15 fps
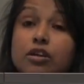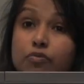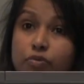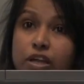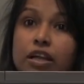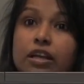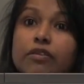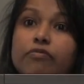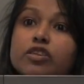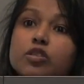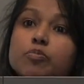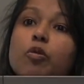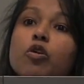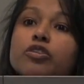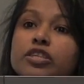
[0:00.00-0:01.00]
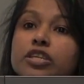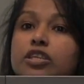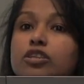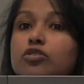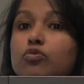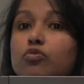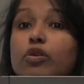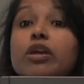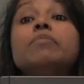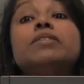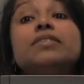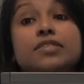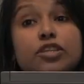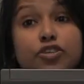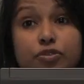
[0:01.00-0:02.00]
really responding to
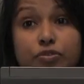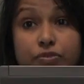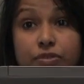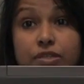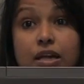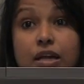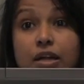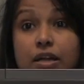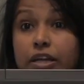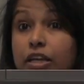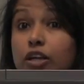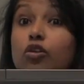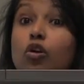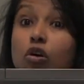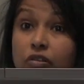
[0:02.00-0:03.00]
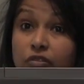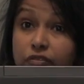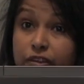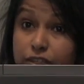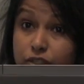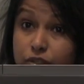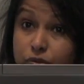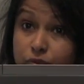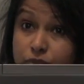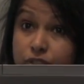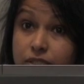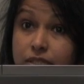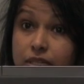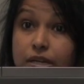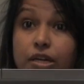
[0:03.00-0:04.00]
women's issues in conflict
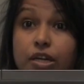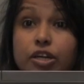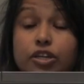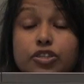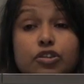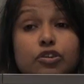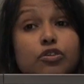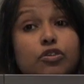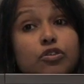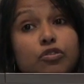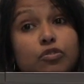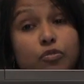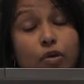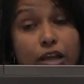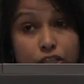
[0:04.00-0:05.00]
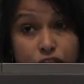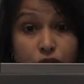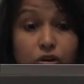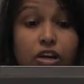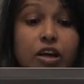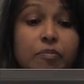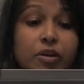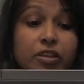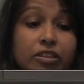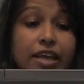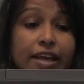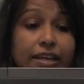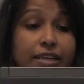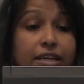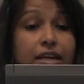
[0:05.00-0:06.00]
zones. So I talk about
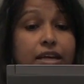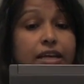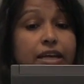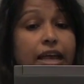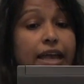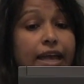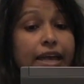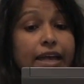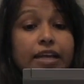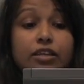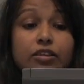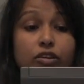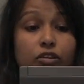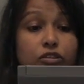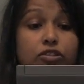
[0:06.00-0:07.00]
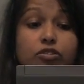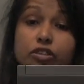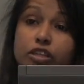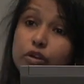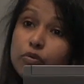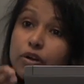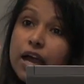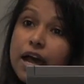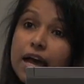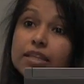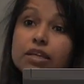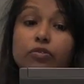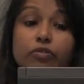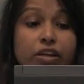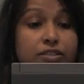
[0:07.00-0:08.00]
that, and also there were
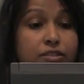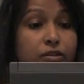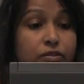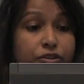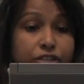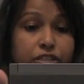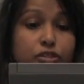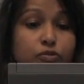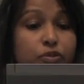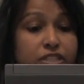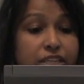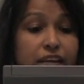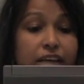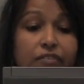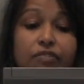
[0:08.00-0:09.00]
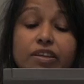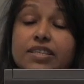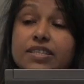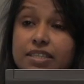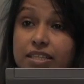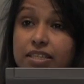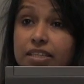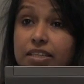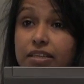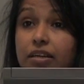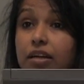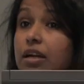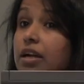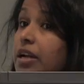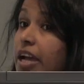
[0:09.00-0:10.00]
other resolutions which I have listed here,
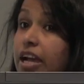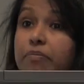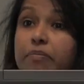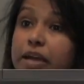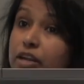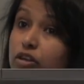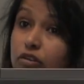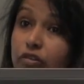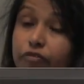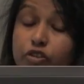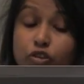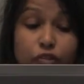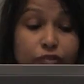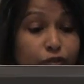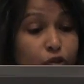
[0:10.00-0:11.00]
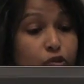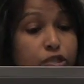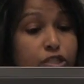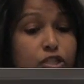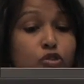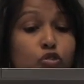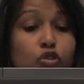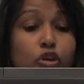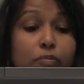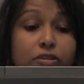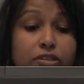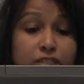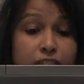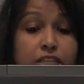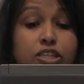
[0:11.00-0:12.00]
and many of you of course know
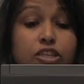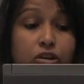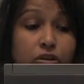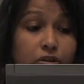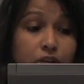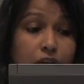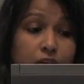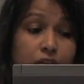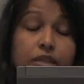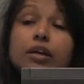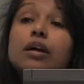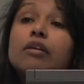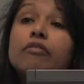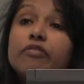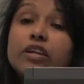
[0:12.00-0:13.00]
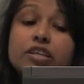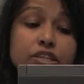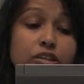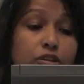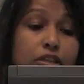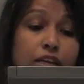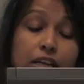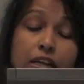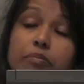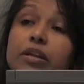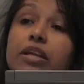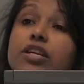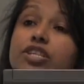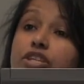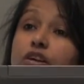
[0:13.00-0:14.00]
about CEDAW, the Convention on the
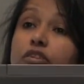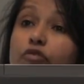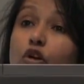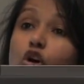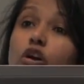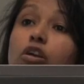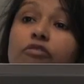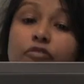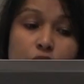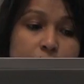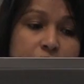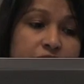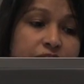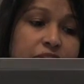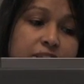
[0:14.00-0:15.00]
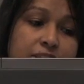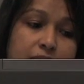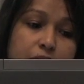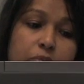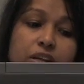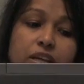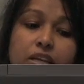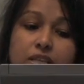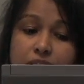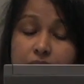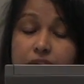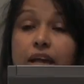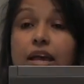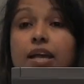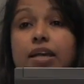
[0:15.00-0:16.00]
Elimination of All Forms of
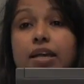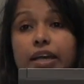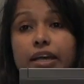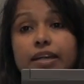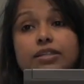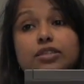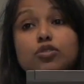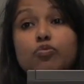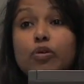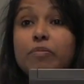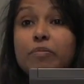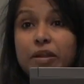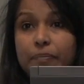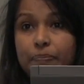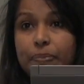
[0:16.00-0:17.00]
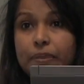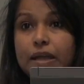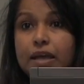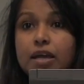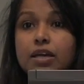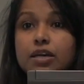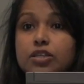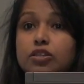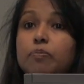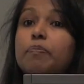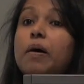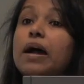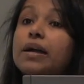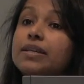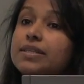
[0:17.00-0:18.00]
Discrimination Against Women. So
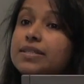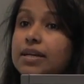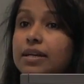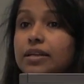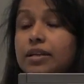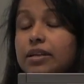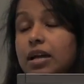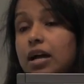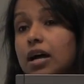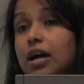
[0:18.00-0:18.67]
Pakistan